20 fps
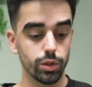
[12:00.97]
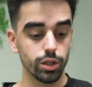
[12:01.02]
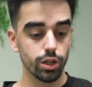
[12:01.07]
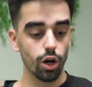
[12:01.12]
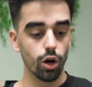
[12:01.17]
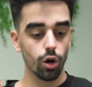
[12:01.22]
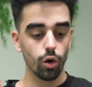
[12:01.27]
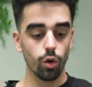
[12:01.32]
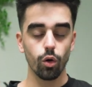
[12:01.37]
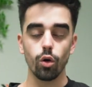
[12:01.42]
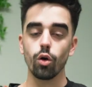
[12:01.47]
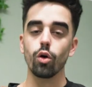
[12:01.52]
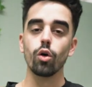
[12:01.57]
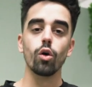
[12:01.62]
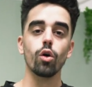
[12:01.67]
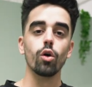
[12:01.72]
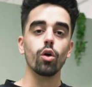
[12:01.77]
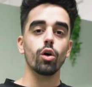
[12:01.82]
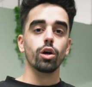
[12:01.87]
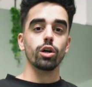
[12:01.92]
we know,
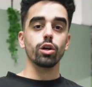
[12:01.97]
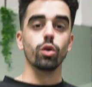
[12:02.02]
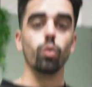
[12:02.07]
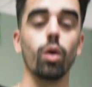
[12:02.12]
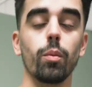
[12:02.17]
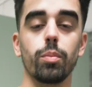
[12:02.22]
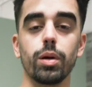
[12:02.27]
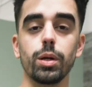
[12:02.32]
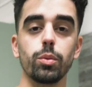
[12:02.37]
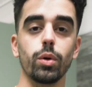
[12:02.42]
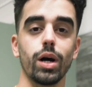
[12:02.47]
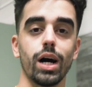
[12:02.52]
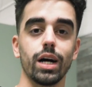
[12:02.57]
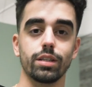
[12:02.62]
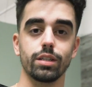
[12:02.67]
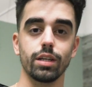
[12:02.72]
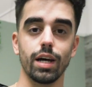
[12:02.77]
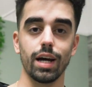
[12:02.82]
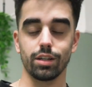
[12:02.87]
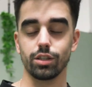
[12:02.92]
you know, what people had
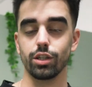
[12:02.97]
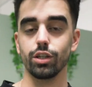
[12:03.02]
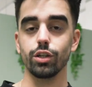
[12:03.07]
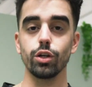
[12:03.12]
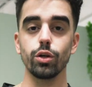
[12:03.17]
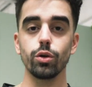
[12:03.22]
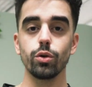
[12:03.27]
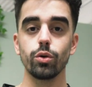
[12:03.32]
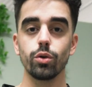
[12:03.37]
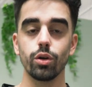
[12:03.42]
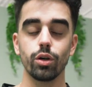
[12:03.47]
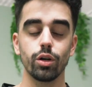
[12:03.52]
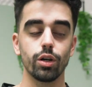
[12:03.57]
to actually do